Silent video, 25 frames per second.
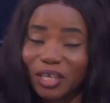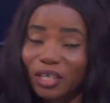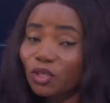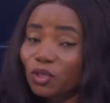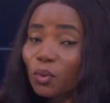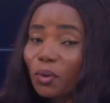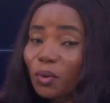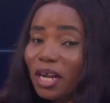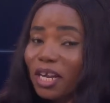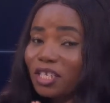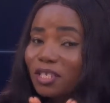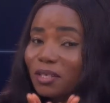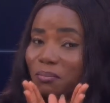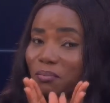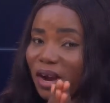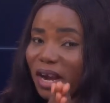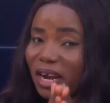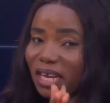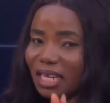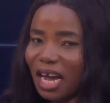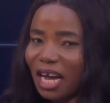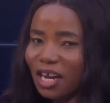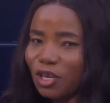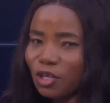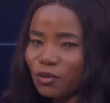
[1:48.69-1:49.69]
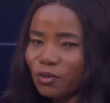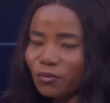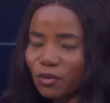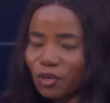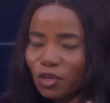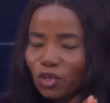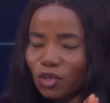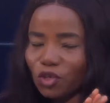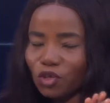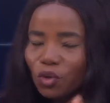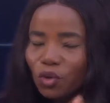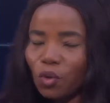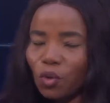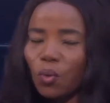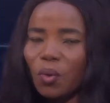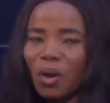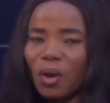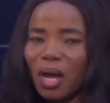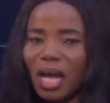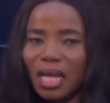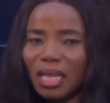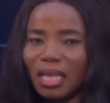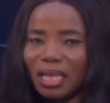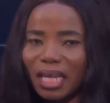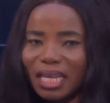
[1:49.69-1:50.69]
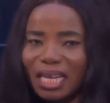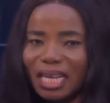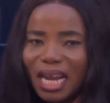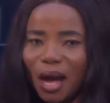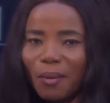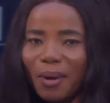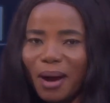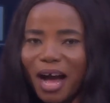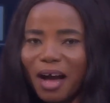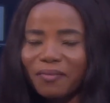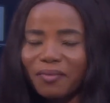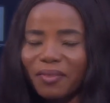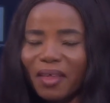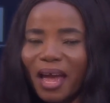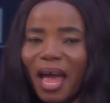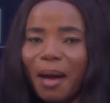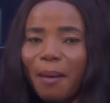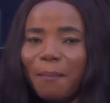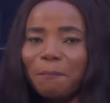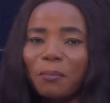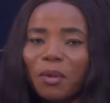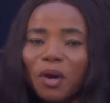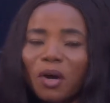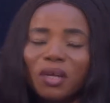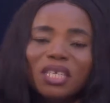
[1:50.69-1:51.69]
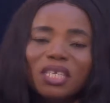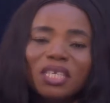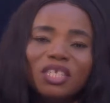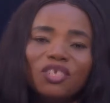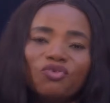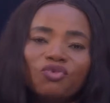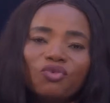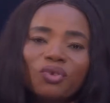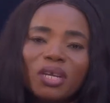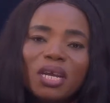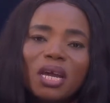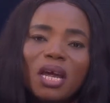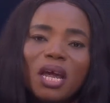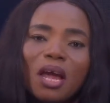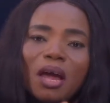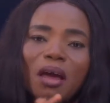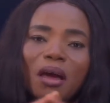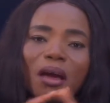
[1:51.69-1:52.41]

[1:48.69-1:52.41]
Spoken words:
I just wanted to break down this for you to know that now we have a monetary